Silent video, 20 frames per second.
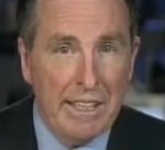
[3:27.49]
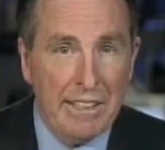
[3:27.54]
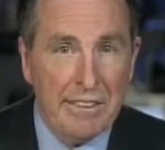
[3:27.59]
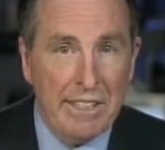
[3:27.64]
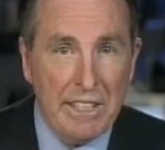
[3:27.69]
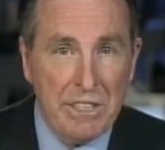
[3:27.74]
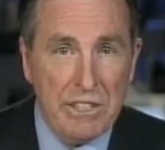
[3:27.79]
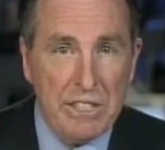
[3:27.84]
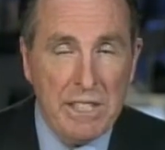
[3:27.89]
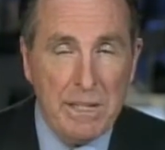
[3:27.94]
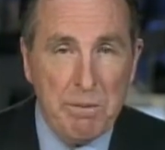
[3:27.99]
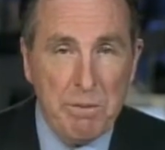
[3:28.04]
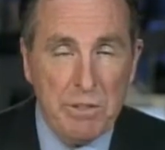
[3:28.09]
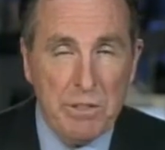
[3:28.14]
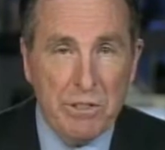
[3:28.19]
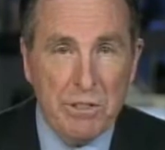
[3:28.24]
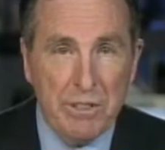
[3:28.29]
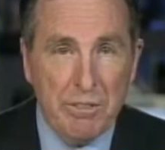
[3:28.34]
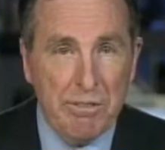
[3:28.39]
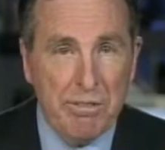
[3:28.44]
They seem
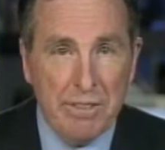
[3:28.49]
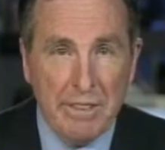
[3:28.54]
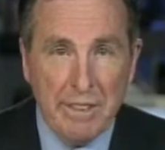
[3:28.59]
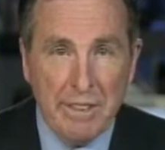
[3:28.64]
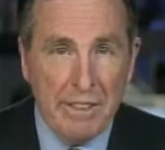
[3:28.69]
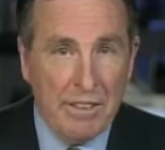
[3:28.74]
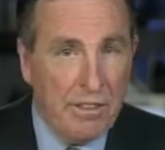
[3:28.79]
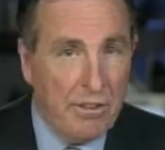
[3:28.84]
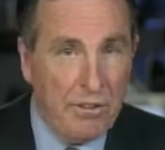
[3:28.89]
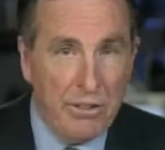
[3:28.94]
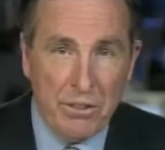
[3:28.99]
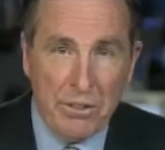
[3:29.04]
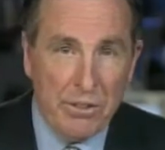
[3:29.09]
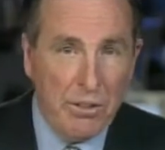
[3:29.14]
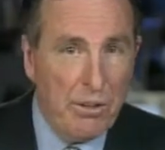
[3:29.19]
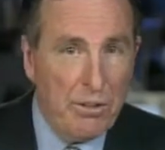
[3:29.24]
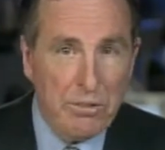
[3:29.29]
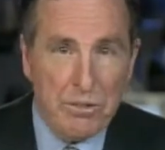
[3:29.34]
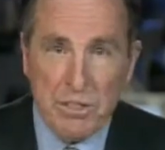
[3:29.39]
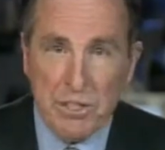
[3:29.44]
to have, through their
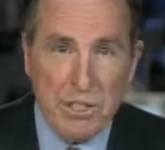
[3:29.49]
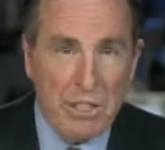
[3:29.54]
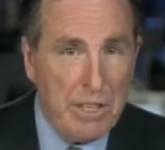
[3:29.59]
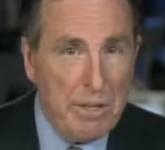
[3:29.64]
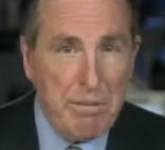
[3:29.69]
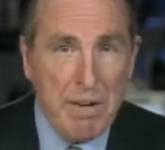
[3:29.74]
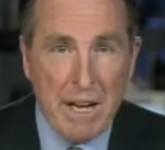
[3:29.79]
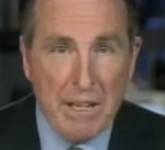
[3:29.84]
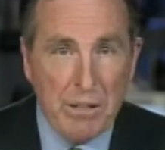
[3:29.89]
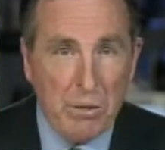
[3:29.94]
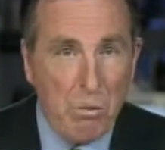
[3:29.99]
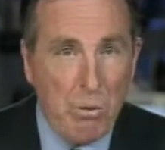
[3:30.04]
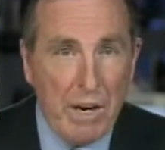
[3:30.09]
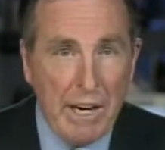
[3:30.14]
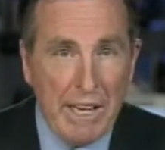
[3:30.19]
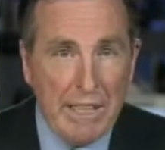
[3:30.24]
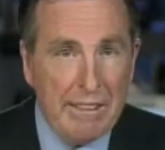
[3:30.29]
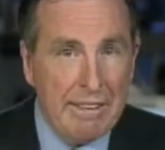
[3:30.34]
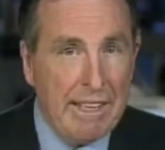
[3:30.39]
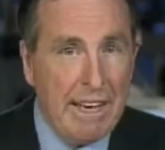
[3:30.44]
own gerrymandered
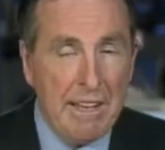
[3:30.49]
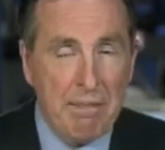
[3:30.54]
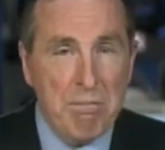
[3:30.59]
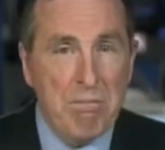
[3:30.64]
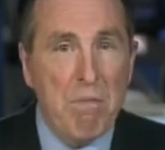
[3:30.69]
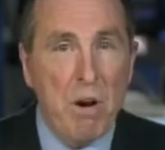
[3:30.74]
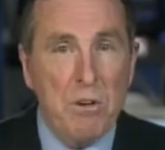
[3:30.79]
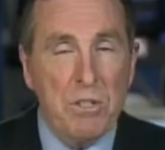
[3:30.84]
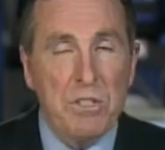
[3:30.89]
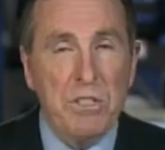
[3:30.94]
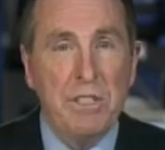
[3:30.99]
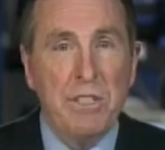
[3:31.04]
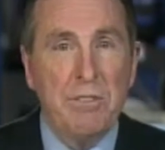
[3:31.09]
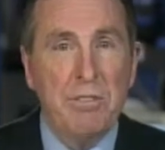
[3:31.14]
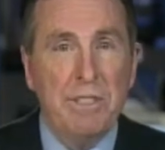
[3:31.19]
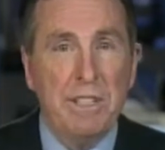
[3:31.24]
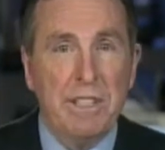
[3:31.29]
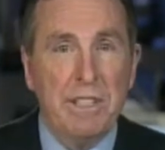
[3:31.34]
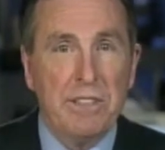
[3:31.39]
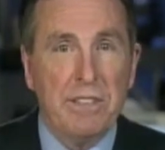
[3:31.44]
way, got most of their
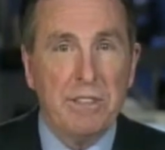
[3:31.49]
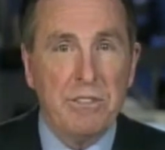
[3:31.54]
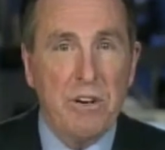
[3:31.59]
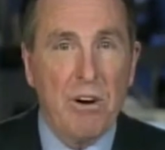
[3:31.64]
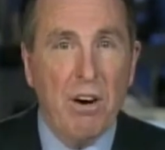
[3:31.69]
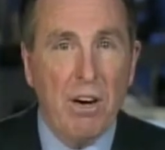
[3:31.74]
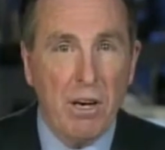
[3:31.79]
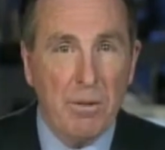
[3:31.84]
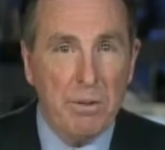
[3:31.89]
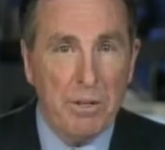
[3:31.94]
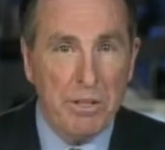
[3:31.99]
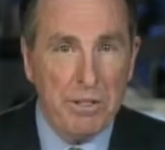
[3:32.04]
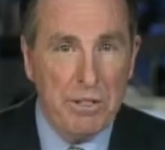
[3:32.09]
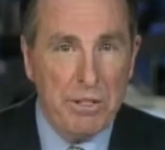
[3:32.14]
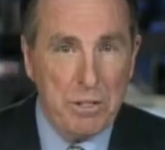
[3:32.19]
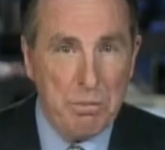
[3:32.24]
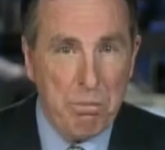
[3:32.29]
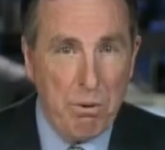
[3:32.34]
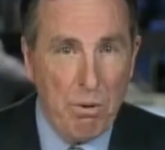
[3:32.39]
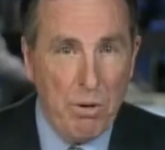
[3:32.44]
vehicles armored at
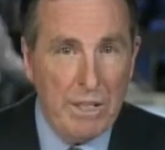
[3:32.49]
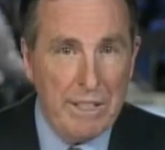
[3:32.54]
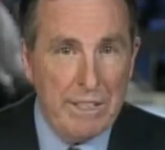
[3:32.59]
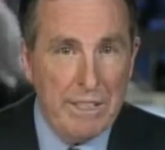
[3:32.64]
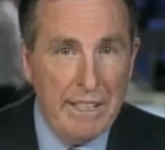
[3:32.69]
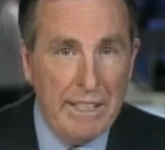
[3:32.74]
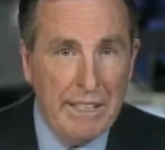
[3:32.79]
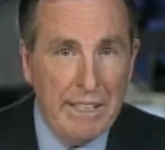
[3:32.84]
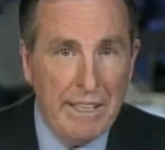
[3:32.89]
this point.